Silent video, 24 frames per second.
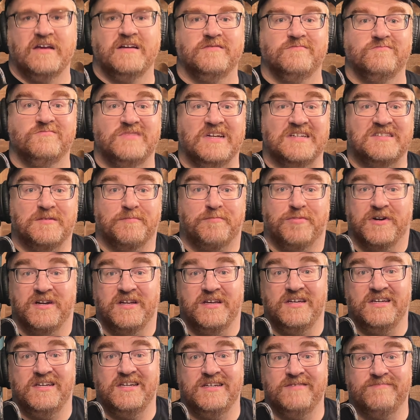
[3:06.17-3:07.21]
That's a
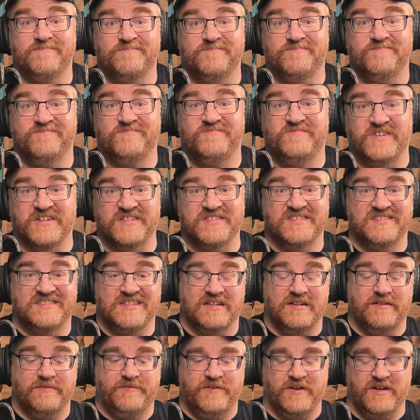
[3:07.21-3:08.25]
pretty fuzzy
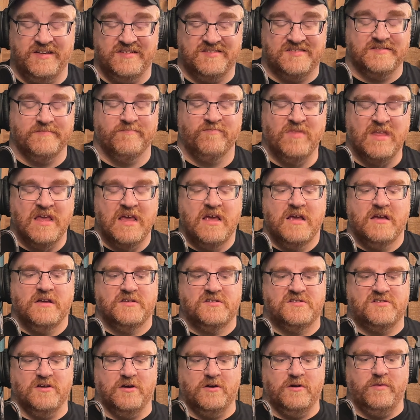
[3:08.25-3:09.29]
sounding fuzz.
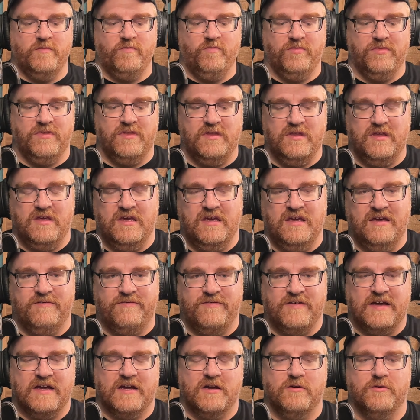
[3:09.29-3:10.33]
So if
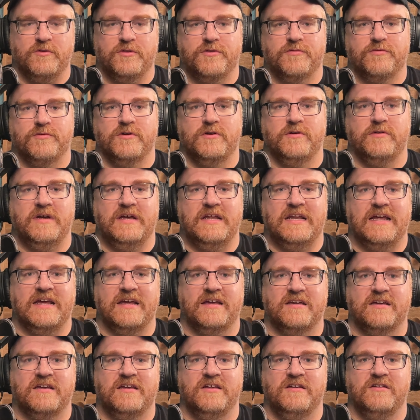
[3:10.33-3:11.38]
I go through and I
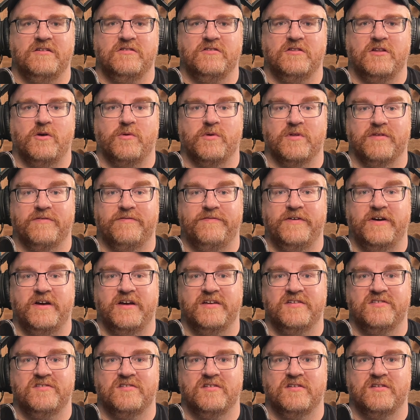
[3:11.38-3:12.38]
can lower the fuzz,